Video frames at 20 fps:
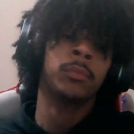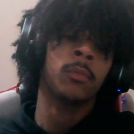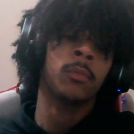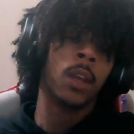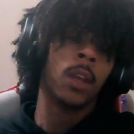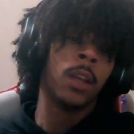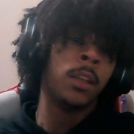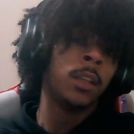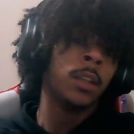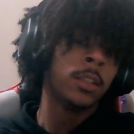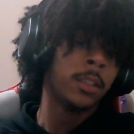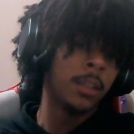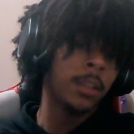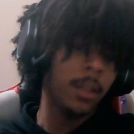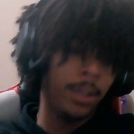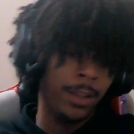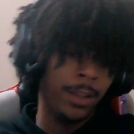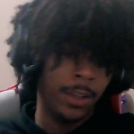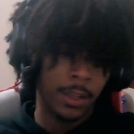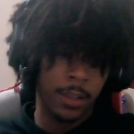it doesn't
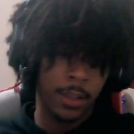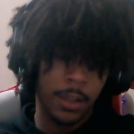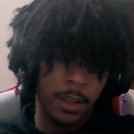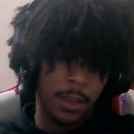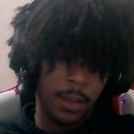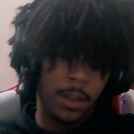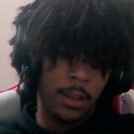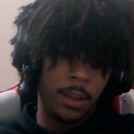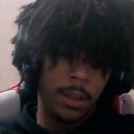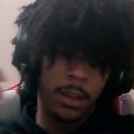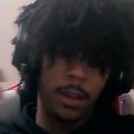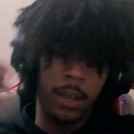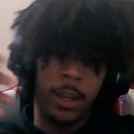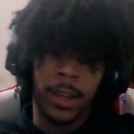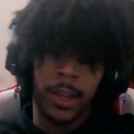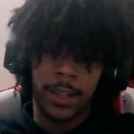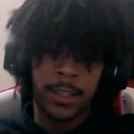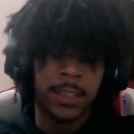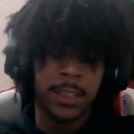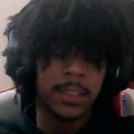
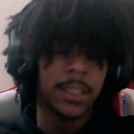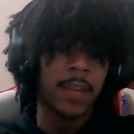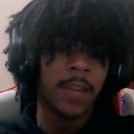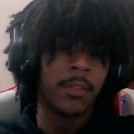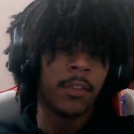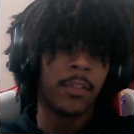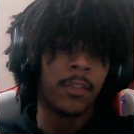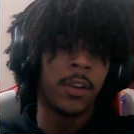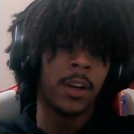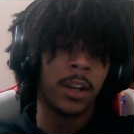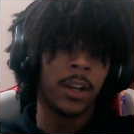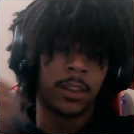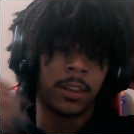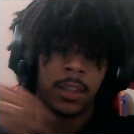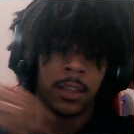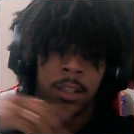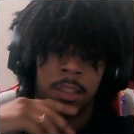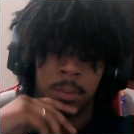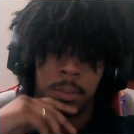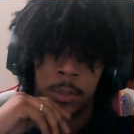it doesn't have a very
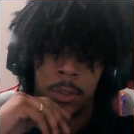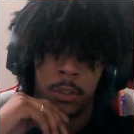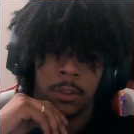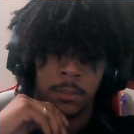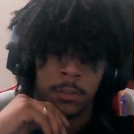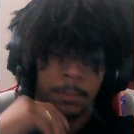thick smoke.